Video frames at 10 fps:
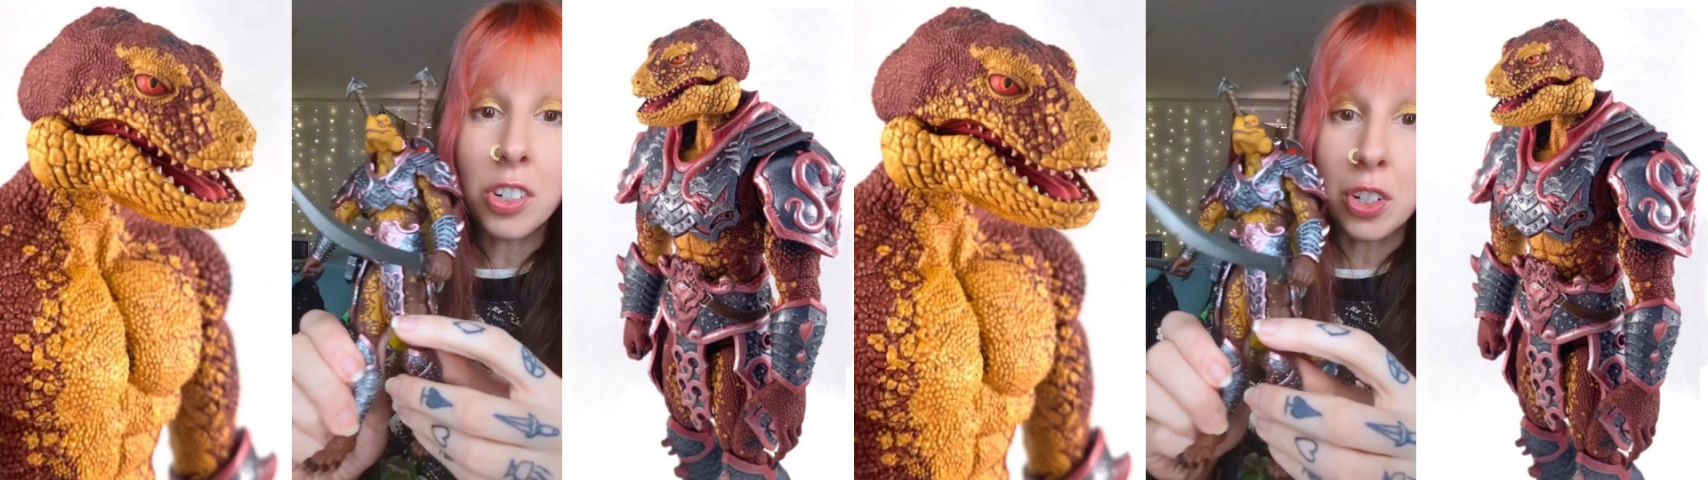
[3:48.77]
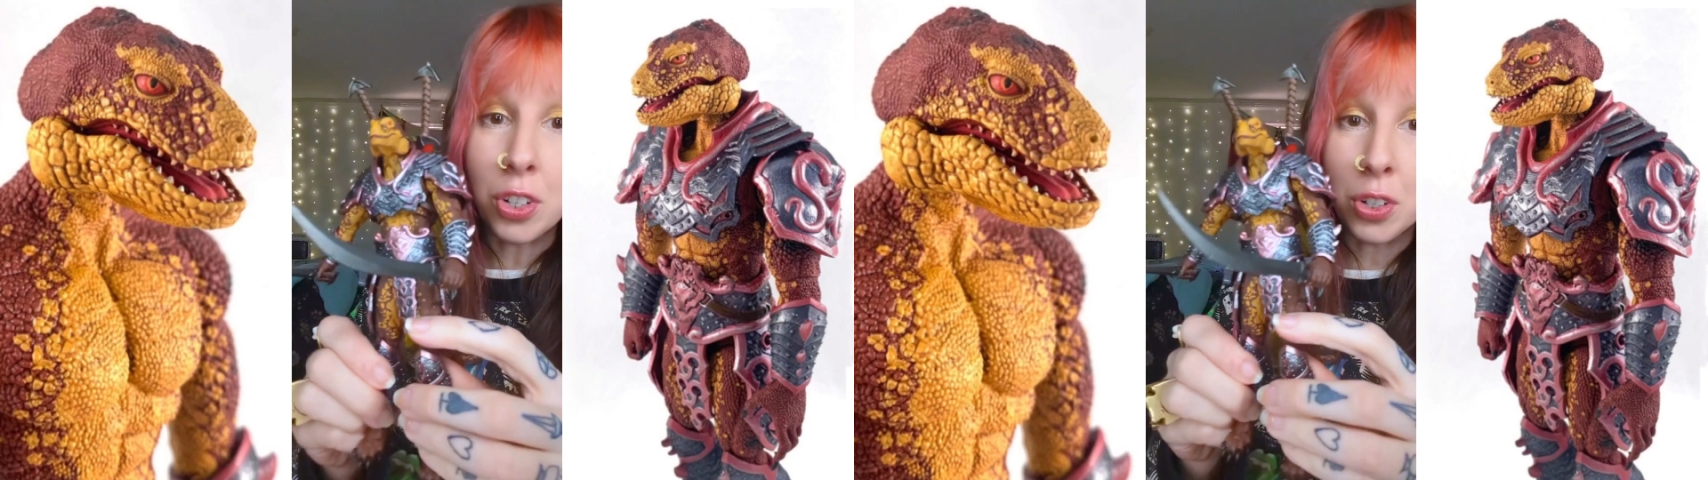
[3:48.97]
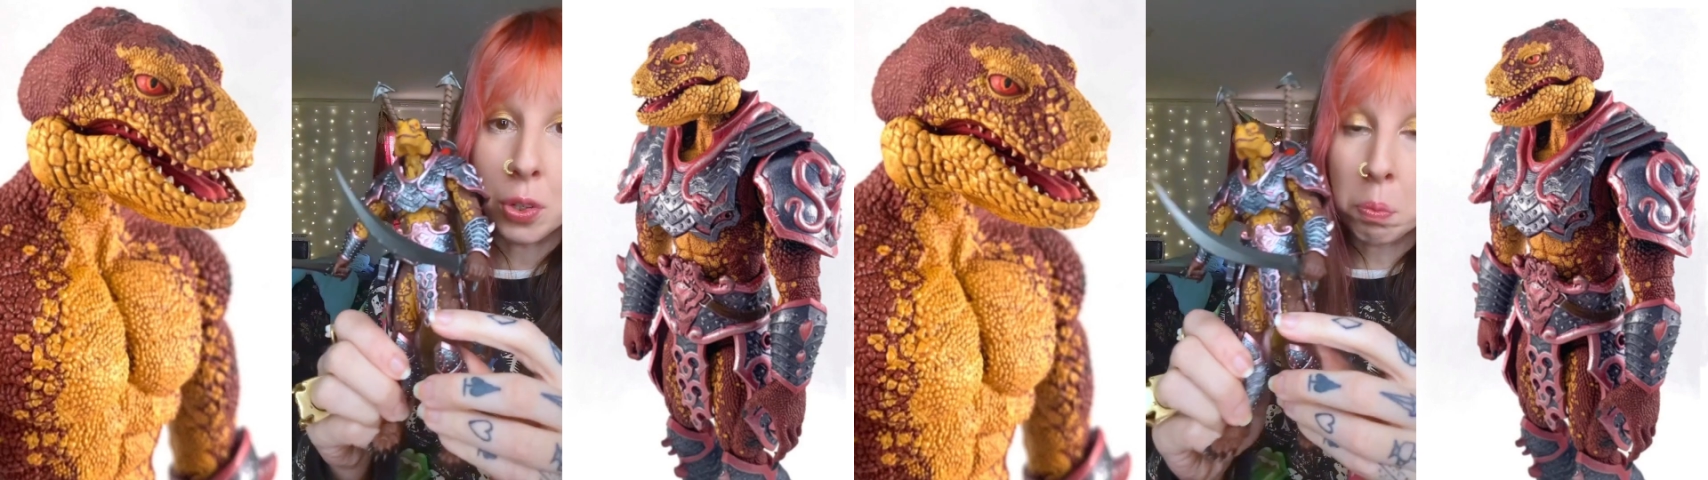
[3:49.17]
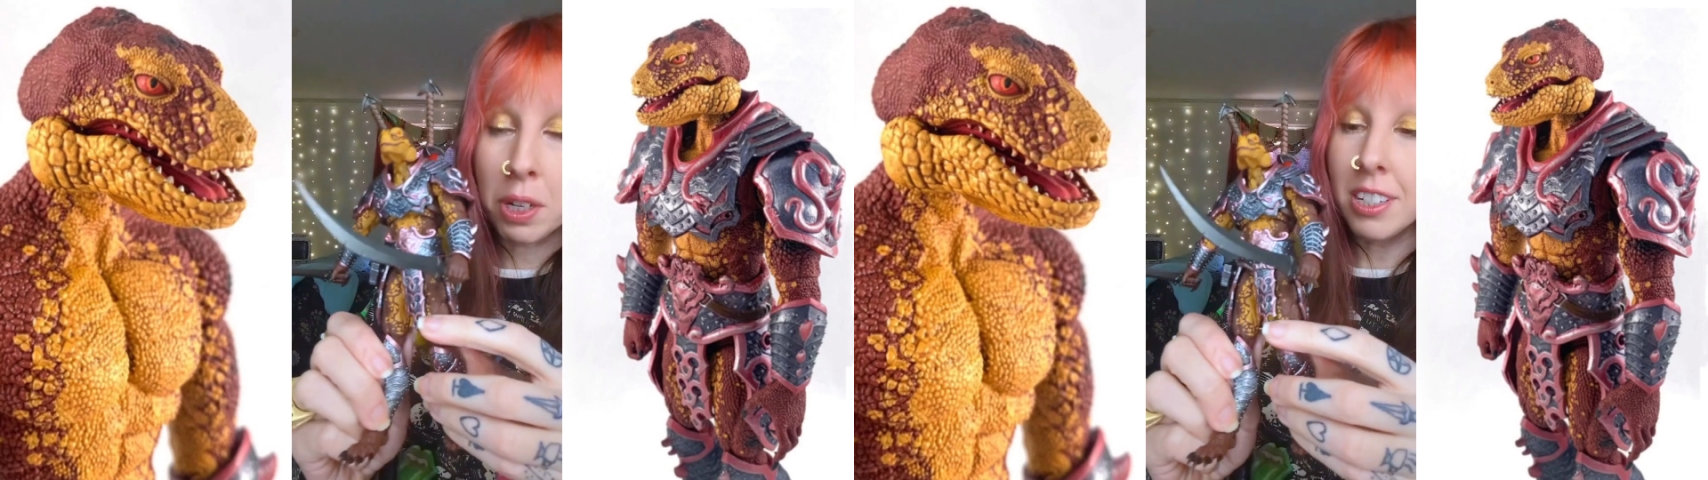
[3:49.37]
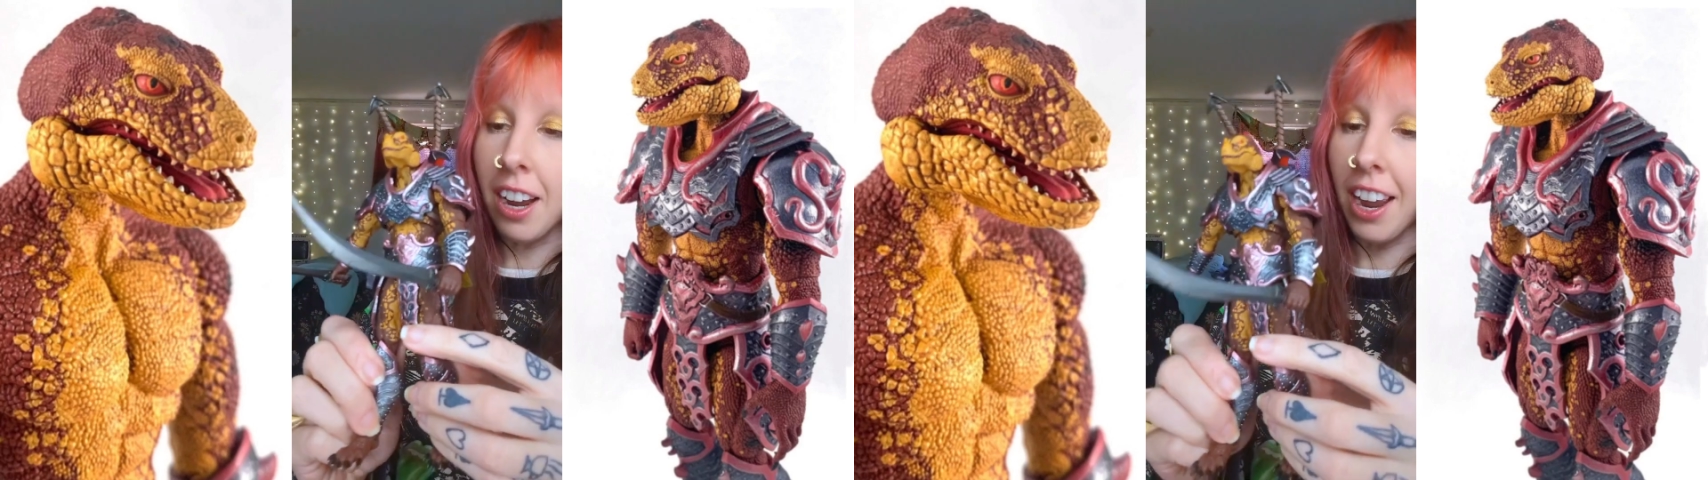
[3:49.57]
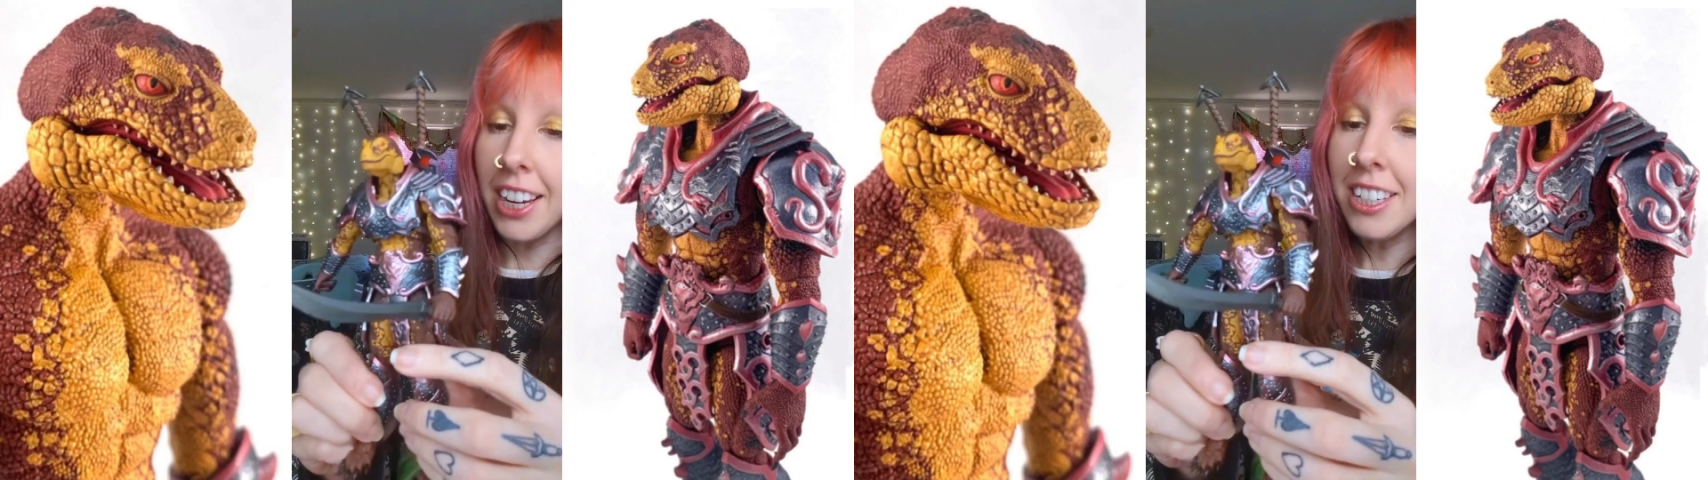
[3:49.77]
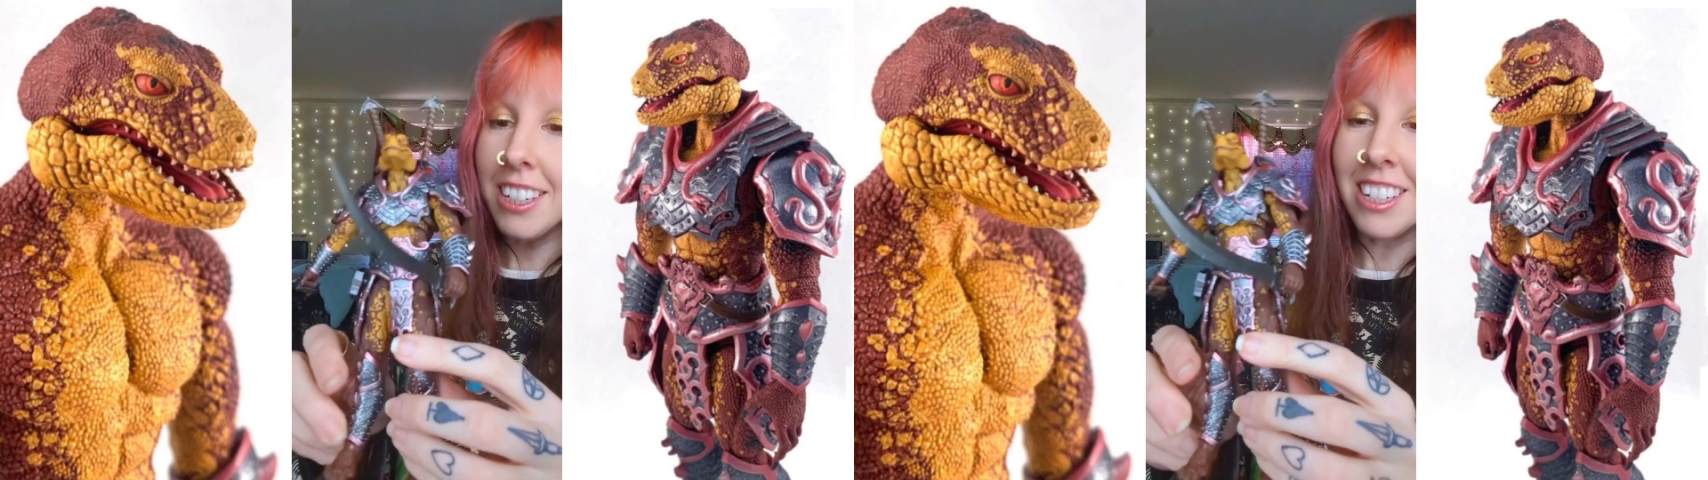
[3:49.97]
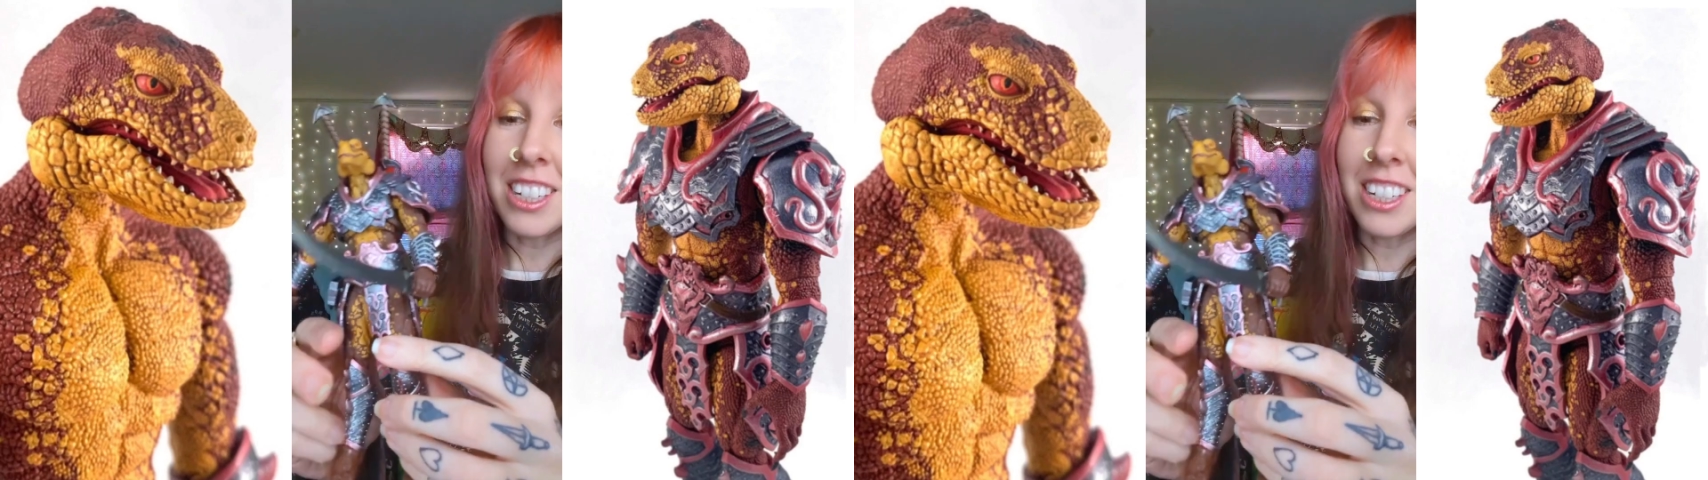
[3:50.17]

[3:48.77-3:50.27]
stupid tight.